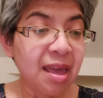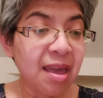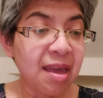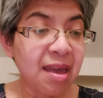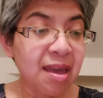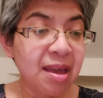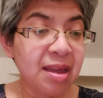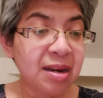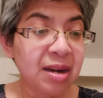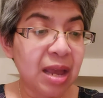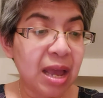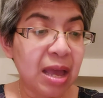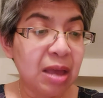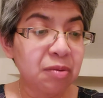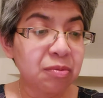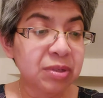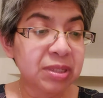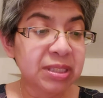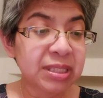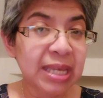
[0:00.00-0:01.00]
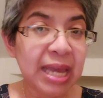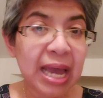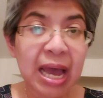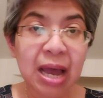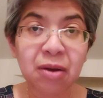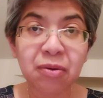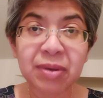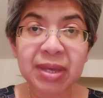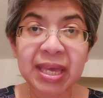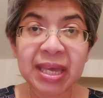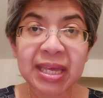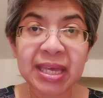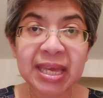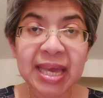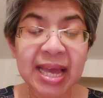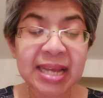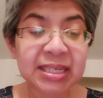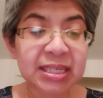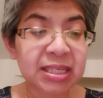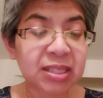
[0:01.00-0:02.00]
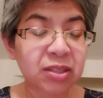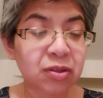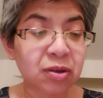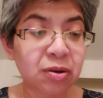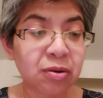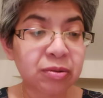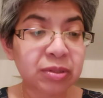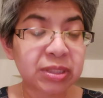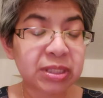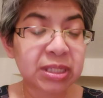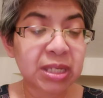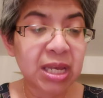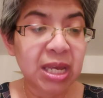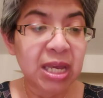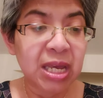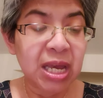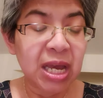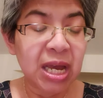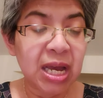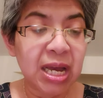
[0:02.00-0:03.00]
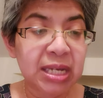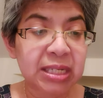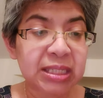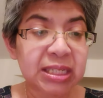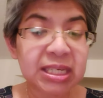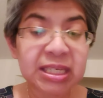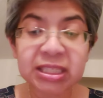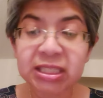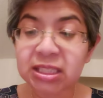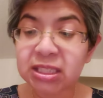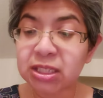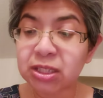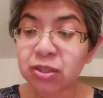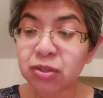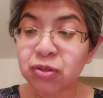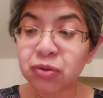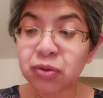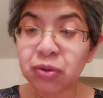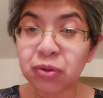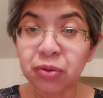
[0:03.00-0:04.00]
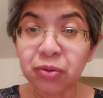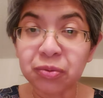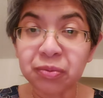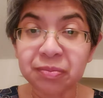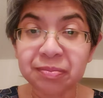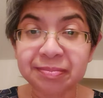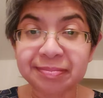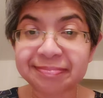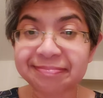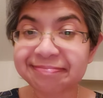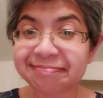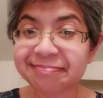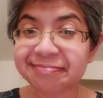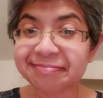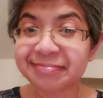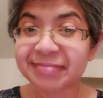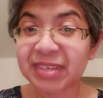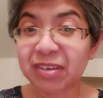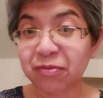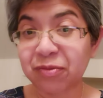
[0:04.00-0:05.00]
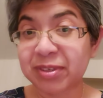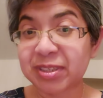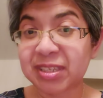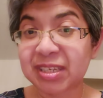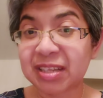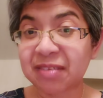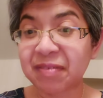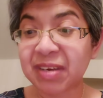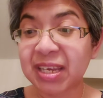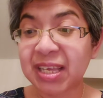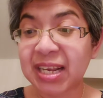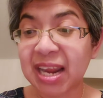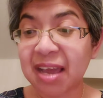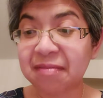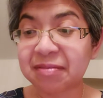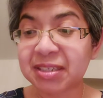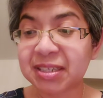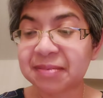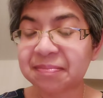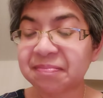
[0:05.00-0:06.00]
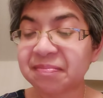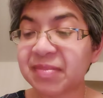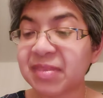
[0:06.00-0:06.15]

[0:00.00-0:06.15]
and I will see how we can get those uh, tickets to you if you still have any left